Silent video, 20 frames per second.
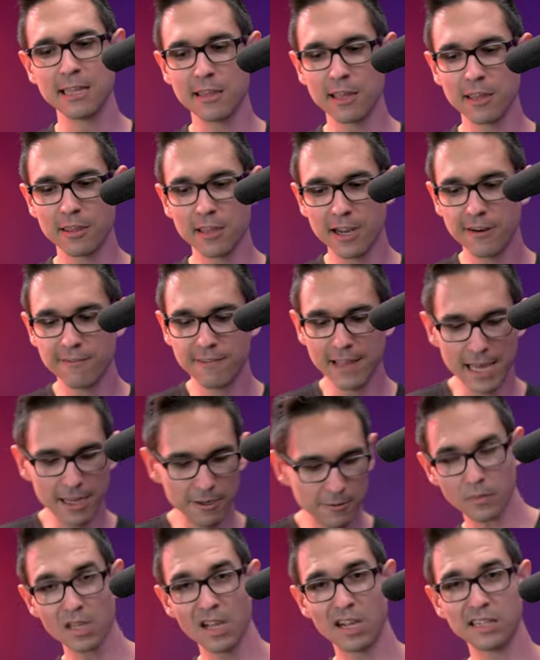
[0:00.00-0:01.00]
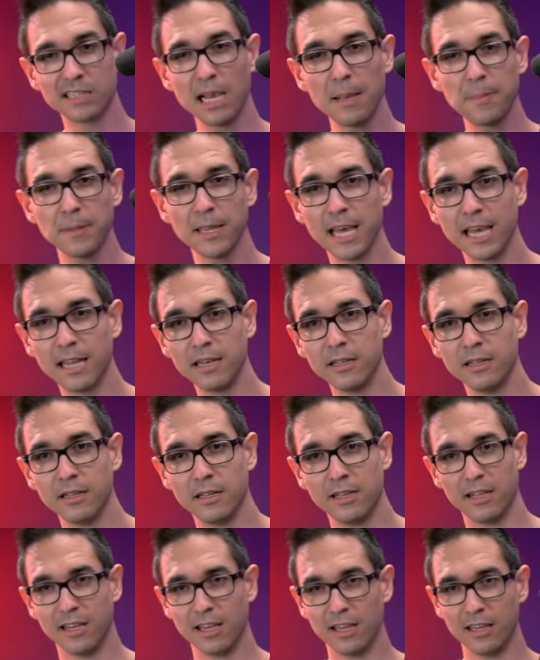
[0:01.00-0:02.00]
that they thought of that. On top of that,
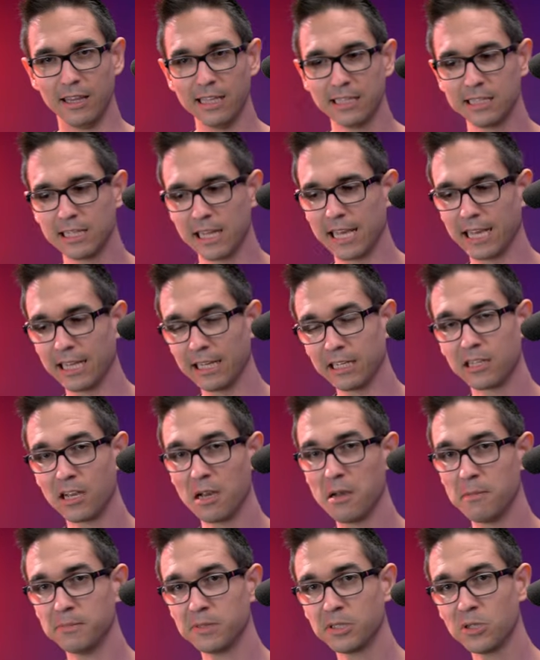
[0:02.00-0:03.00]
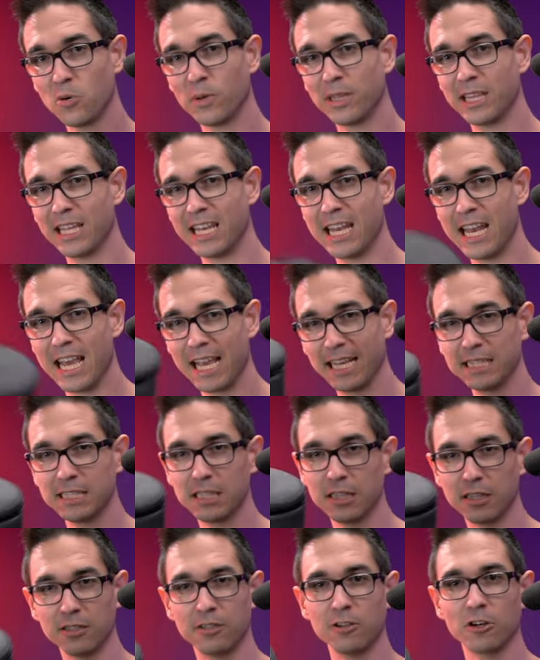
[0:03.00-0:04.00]
this light comes with a nice
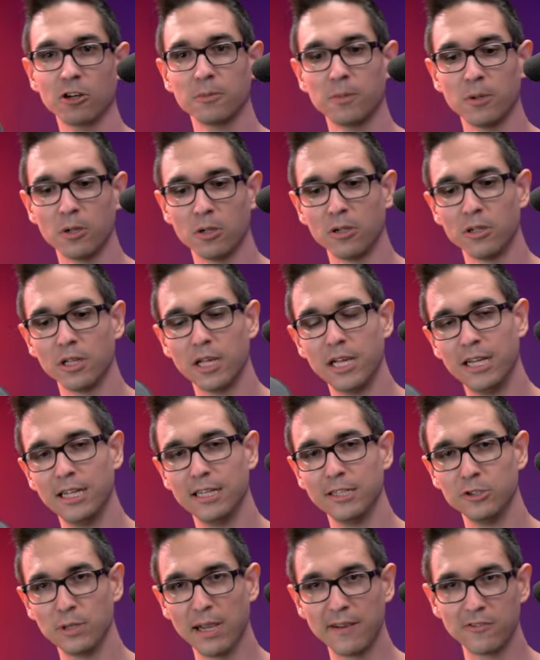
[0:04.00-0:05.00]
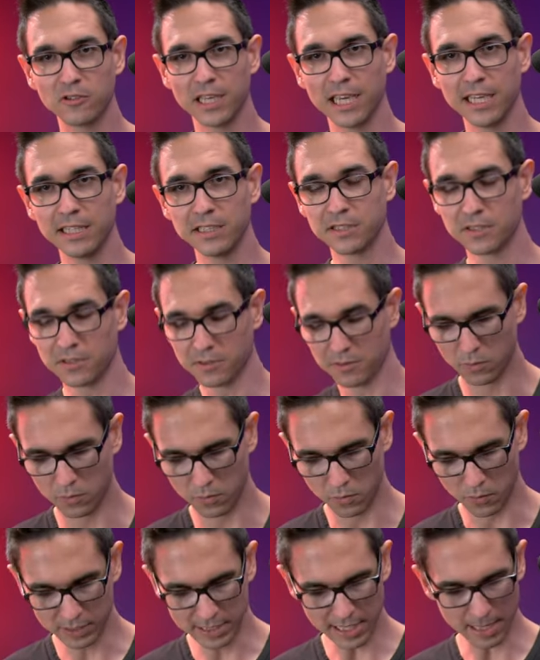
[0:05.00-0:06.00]
durable uh, travel case.
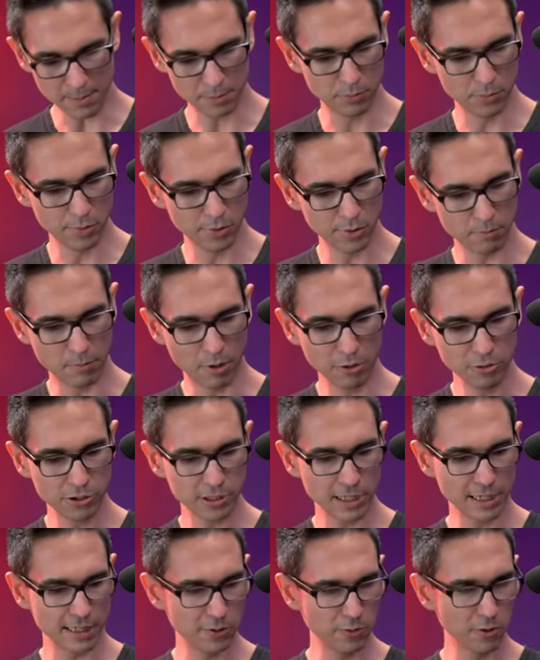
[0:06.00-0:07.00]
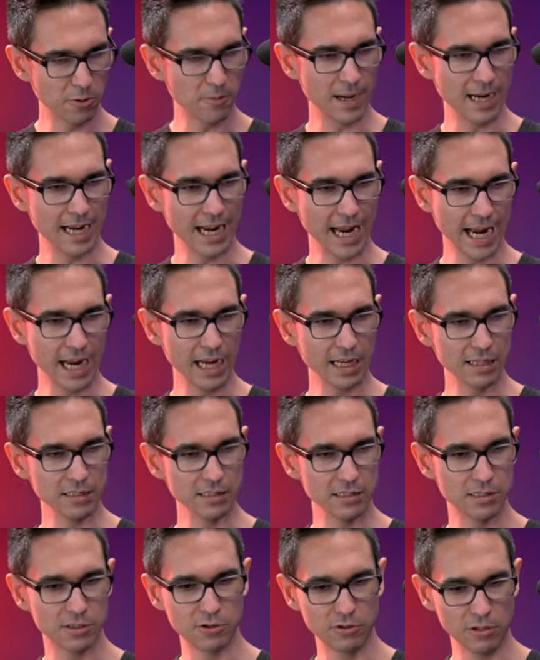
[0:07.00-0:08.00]
What is that motion I do with my
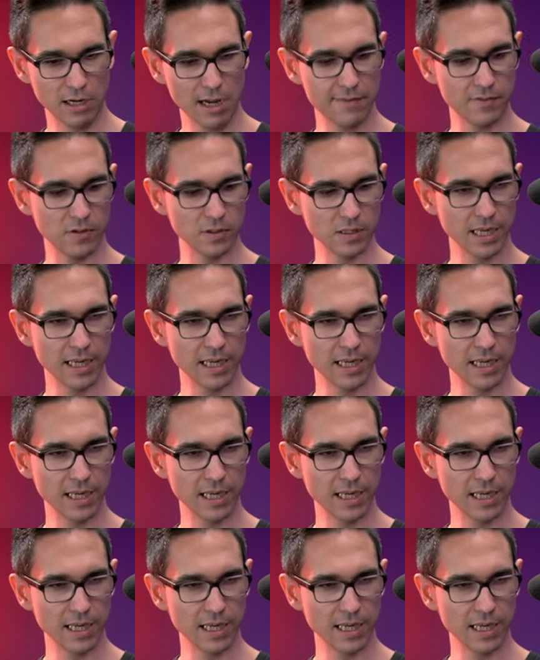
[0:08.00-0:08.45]
hands? Travel